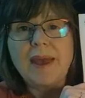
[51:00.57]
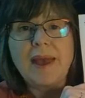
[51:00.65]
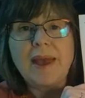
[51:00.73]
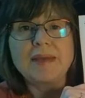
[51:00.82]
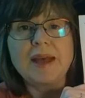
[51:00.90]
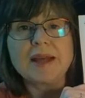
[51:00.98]

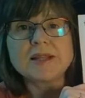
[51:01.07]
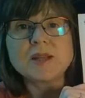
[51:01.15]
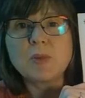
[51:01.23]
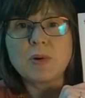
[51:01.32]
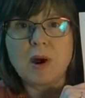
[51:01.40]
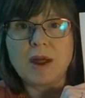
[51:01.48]
And that's a
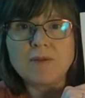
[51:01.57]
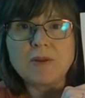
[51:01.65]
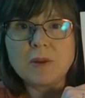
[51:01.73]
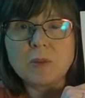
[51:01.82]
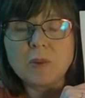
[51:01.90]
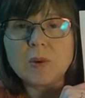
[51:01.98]

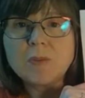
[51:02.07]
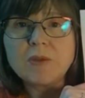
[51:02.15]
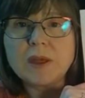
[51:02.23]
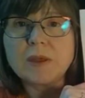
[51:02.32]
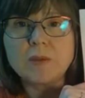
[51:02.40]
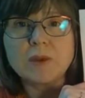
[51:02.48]
private group
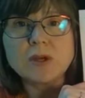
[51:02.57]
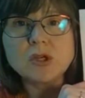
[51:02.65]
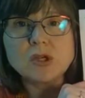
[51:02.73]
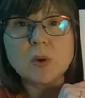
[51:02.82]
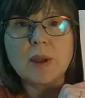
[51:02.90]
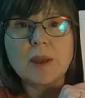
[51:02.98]
that you can
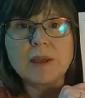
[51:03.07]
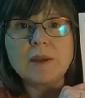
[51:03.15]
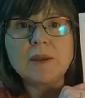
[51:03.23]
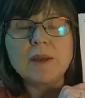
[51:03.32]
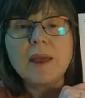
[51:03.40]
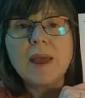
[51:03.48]
join.
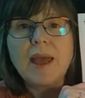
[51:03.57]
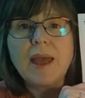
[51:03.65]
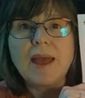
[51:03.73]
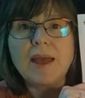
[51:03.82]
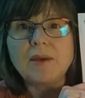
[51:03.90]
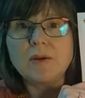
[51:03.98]

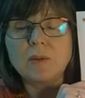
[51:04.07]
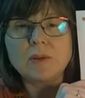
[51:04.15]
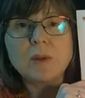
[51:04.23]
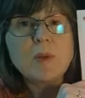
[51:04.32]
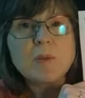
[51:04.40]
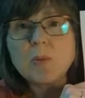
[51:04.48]
And only
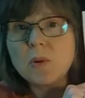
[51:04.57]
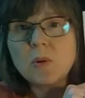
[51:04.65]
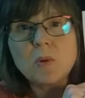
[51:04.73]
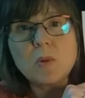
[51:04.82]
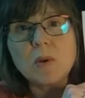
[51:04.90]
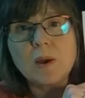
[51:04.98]
people
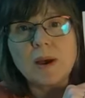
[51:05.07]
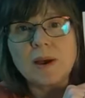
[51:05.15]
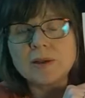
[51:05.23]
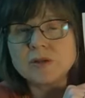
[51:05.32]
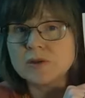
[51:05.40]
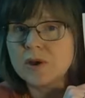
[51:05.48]
who
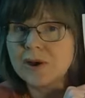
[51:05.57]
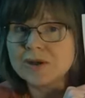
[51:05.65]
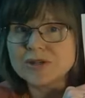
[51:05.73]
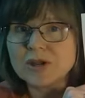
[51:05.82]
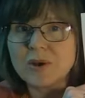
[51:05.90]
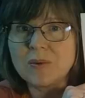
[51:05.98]
uh, do the art
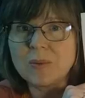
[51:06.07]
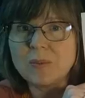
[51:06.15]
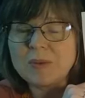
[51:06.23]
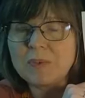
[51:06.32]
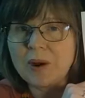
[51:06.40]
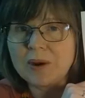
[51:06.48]
show will
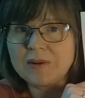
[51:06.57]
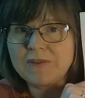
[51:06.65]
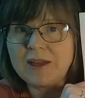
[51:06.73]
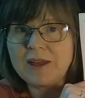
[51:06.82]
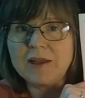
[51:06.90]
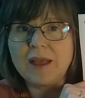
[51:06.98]
be part of
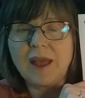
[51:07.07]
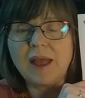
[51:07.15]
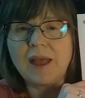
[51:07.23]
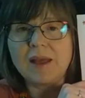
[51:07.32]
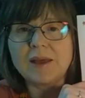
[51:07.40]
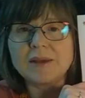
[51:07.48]
it.
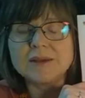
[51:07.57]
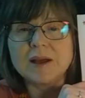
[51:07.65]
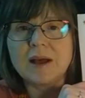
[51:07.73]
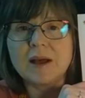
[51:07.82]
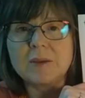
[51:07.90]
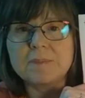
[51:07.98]
And
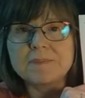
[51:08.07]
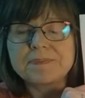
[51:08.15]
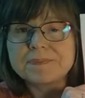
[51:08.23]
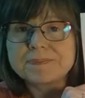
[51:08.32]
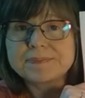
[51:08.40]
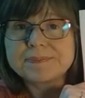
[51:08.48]
um,
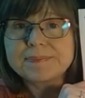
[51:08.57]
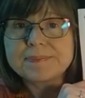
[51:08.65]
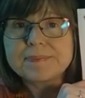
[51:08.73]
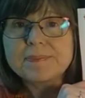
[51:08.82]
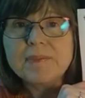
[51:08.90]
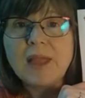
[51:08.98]

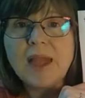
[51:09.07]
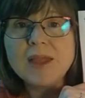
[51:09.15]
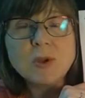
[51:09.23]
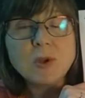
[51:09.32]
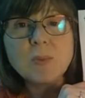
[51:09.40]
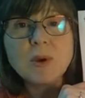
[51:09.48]
and
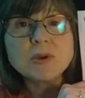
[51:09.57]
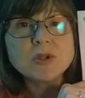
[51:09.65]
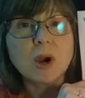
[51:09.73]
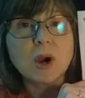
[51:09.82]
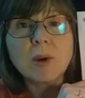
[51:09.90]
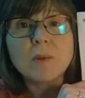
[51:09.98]
you can post
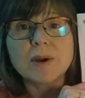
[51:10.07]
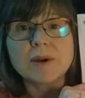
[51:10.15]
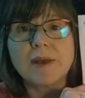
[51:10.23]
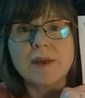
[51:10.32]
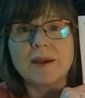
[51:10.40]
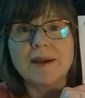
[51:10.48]
your artwork
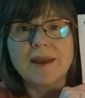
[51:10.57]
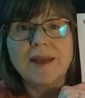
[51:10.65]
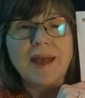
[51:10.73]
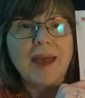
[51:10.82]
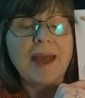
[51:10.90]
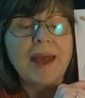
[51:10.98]
there
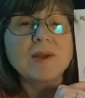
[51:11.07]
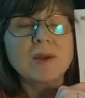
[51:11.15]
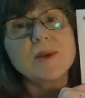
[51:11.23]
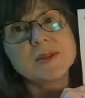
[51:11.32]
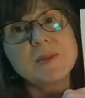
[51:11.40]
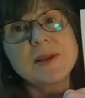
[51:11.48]
and you can
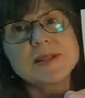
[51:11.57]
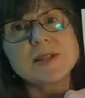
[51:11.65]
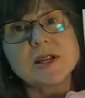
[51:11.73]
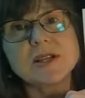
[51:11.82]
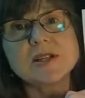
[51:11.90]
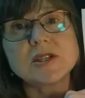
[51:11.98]
also make
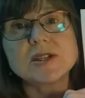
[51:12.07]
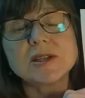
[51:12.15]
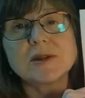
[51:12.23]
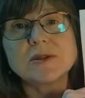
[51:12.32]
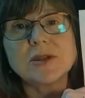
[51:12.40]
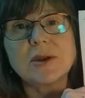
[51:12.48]
suggestions
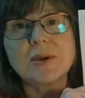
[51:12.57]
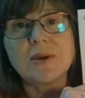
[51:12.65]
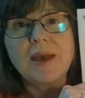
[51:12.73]
there too